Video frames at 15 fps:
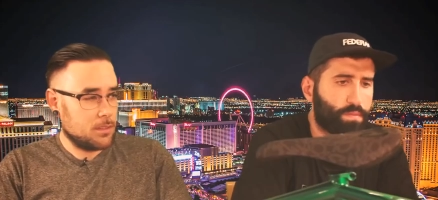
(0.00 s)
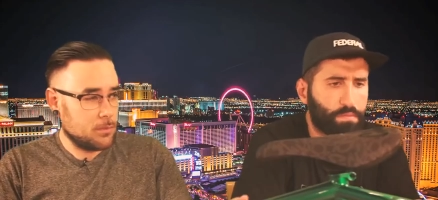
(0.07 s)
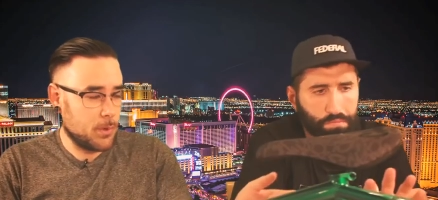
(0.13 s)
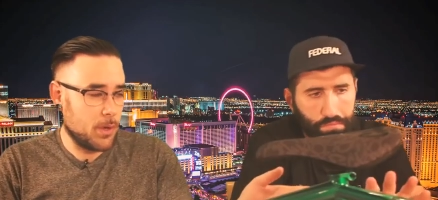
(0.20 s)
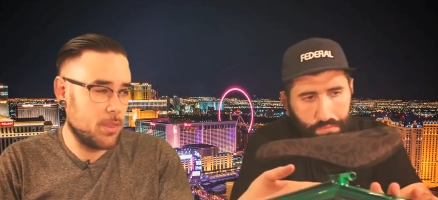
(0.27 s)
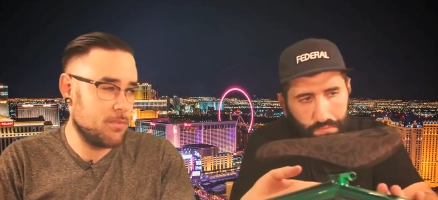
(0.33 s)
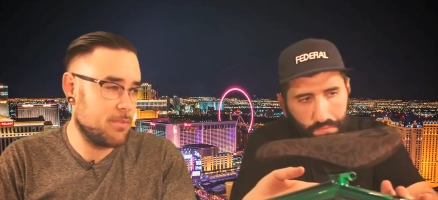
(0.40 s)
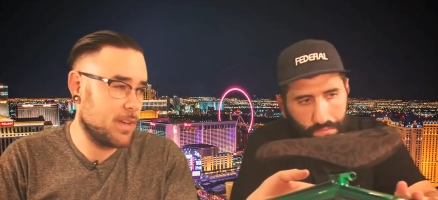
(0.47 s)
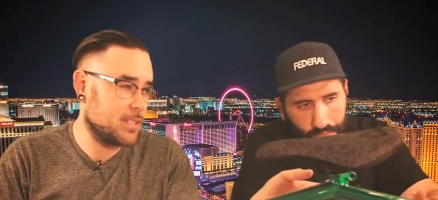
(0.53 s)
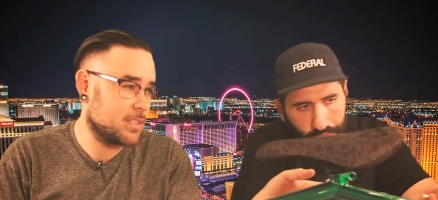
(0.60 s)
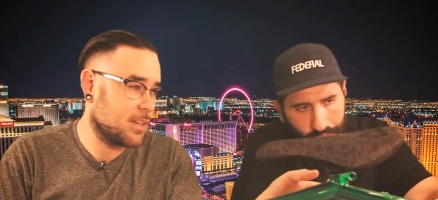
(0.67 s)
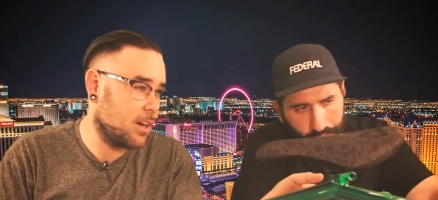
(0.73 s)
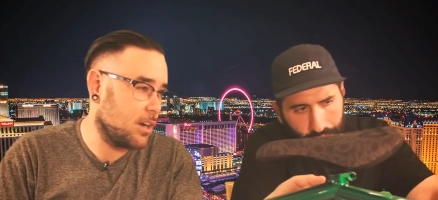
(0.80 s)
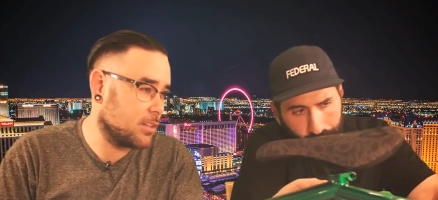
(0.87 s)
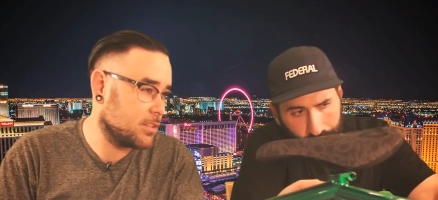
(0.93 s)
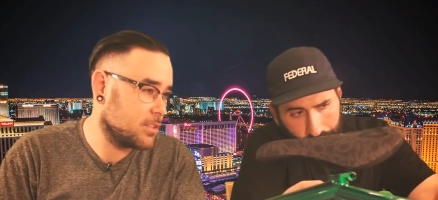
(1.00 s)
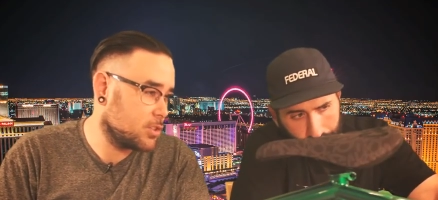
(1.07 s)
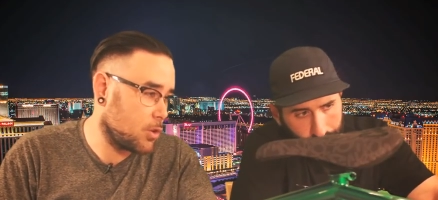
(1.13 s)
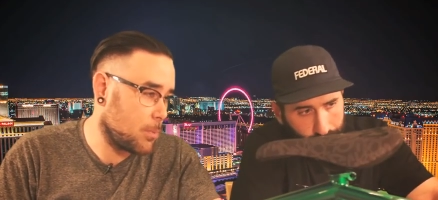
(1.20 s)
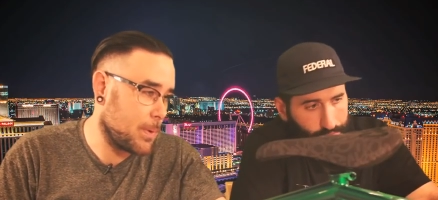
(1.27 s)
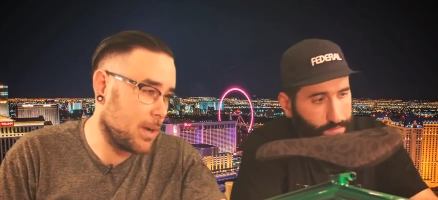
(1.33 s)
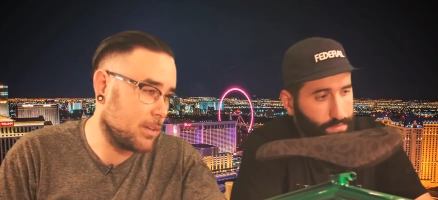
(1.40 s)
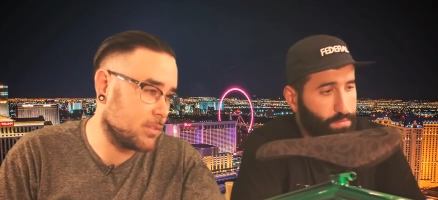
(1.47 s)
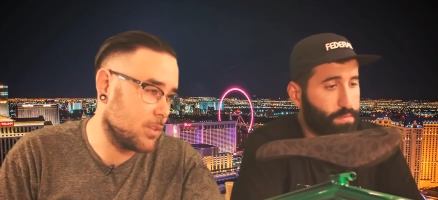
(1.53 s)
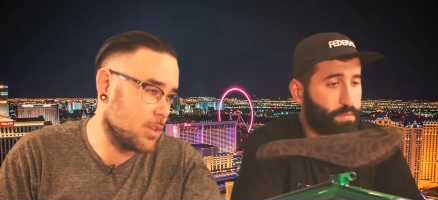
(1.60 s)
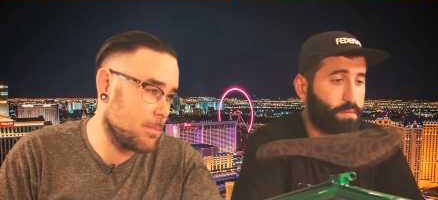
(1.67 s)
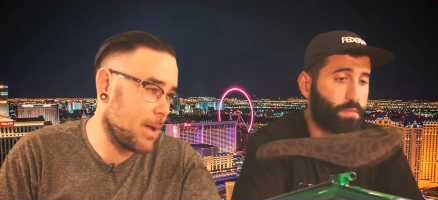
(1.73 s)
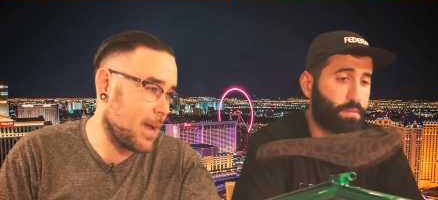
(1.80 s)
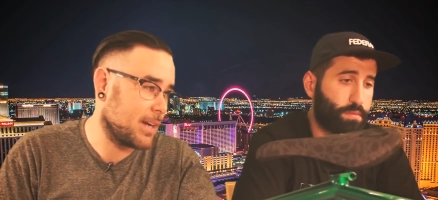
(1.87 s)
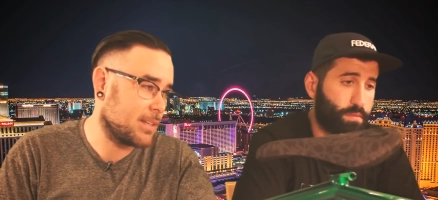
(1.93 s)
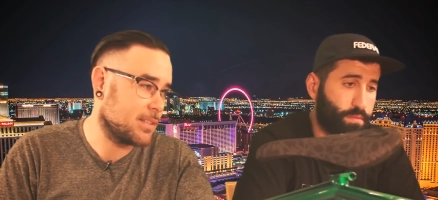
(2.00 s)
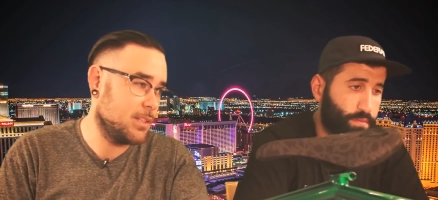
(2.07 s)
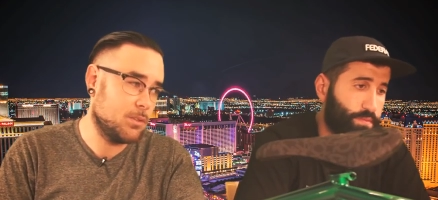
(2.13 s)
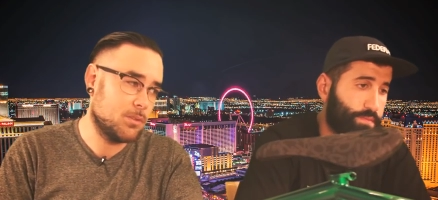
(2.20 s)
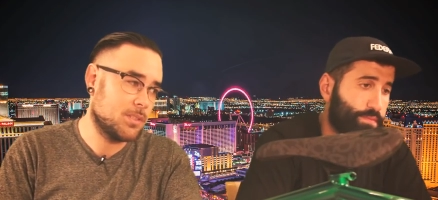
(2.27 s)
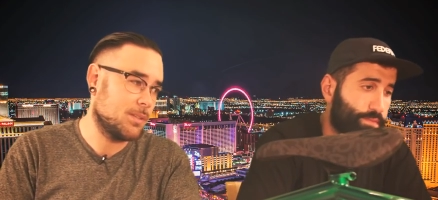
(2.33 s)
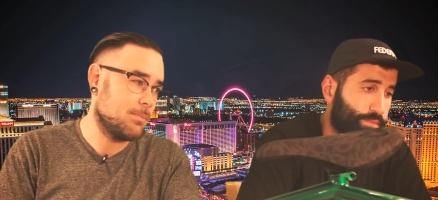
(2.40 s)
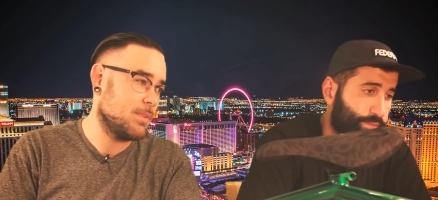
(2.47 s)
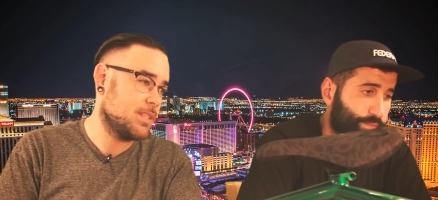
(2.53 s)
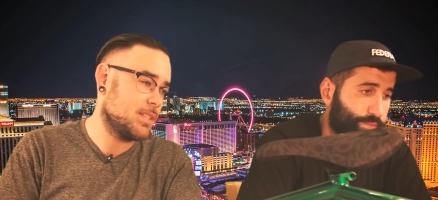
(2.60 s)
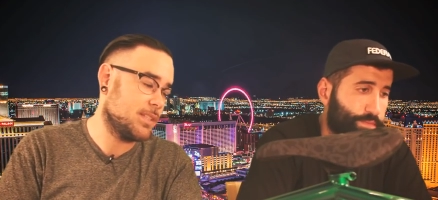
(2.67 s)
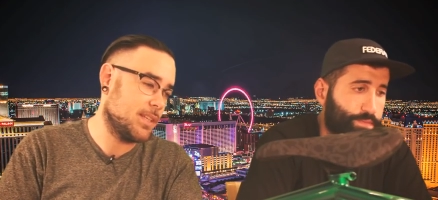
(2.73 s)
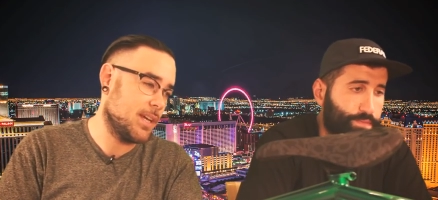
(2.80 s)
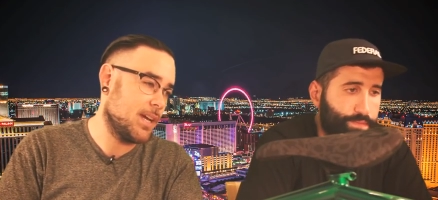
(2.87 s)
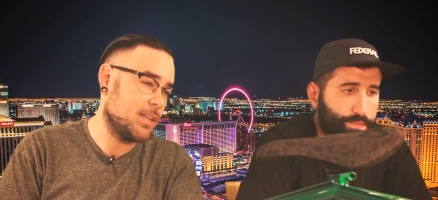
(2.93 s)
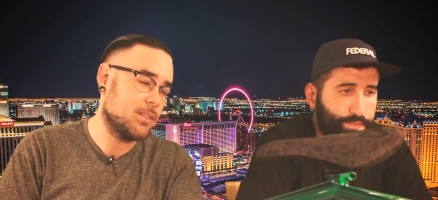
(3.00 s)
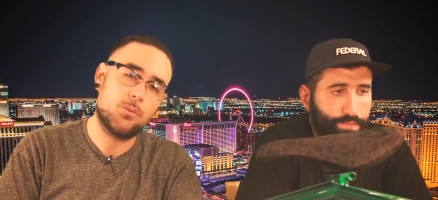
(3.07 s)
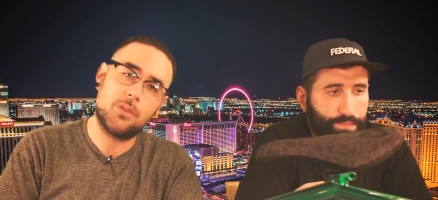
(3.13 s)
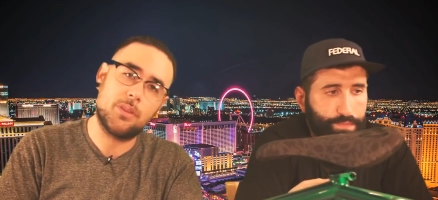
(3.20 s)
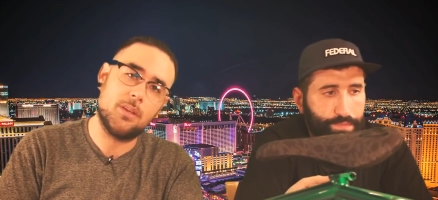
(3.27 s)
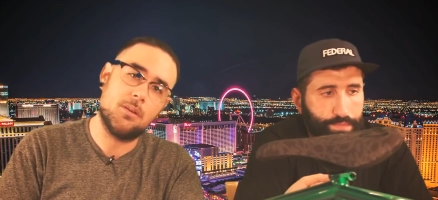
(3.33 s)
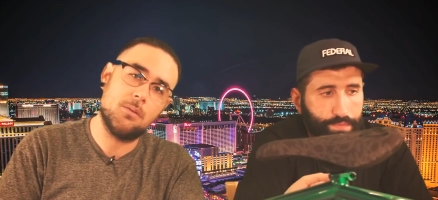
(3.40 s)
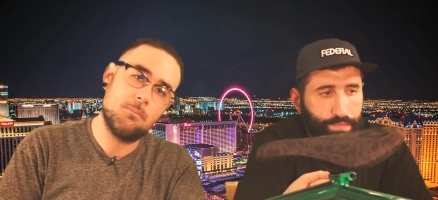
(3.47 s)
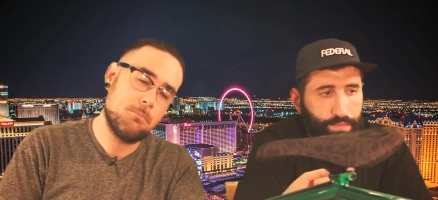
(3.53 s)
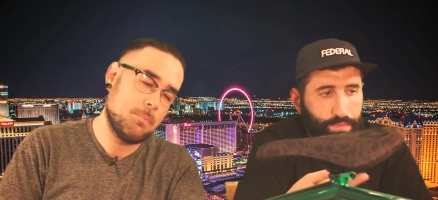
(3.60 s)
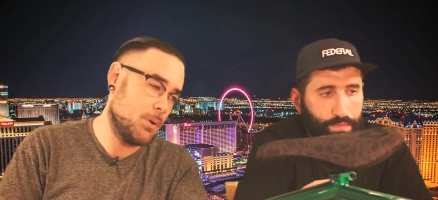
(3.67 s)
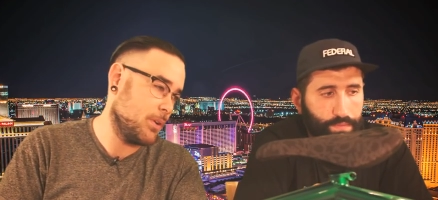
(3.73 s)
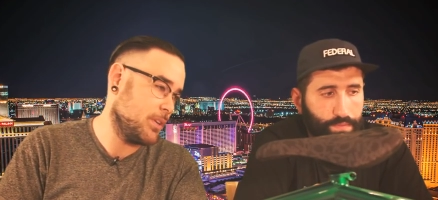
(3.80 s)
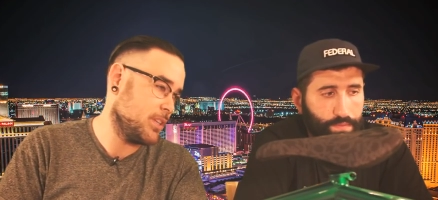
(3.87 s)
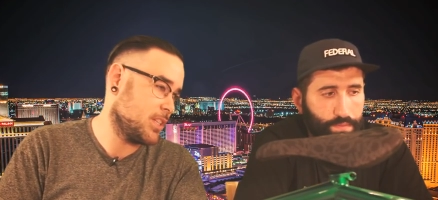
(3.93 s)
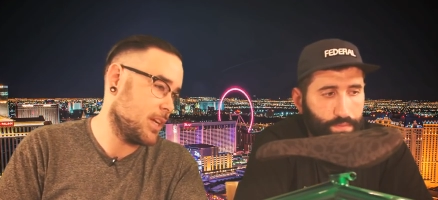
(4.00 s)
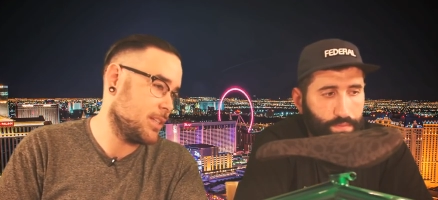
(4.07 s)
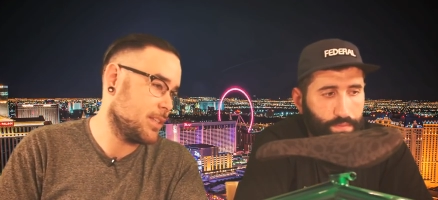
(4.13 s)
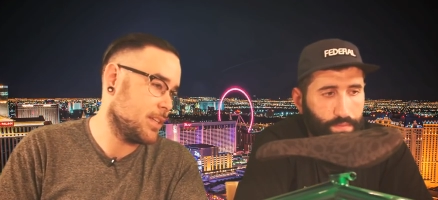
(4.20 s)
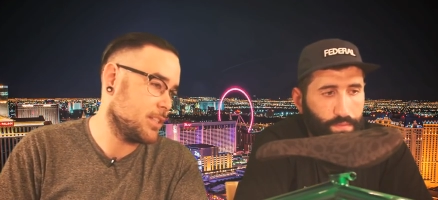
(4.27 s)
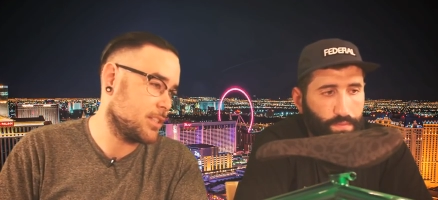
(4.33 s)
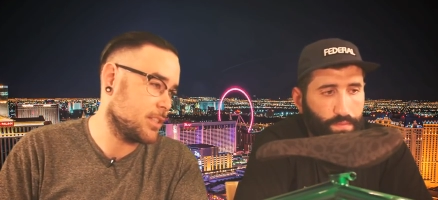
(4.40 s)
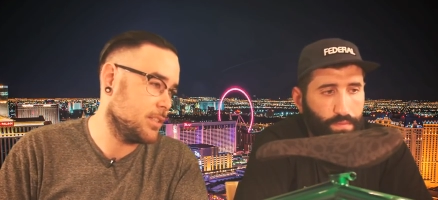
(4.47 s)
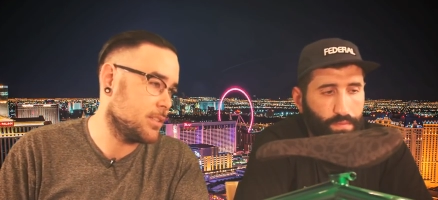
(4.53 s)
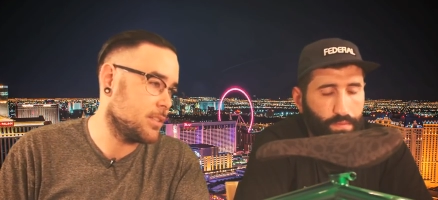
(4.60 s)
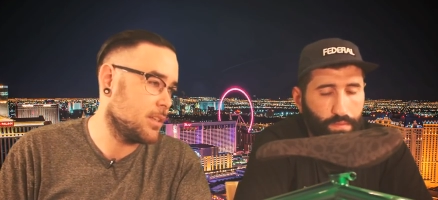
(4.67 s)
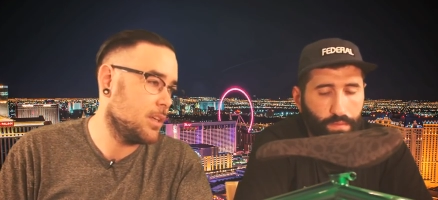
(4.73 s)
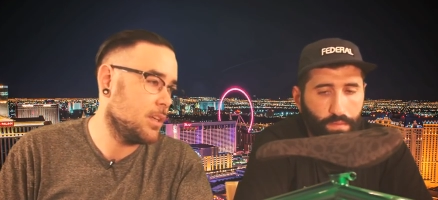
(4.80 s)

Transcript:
Speaker 1: We've got the Investcast dropouts on the back still, similar to Dow's with the built-in chain tensioners.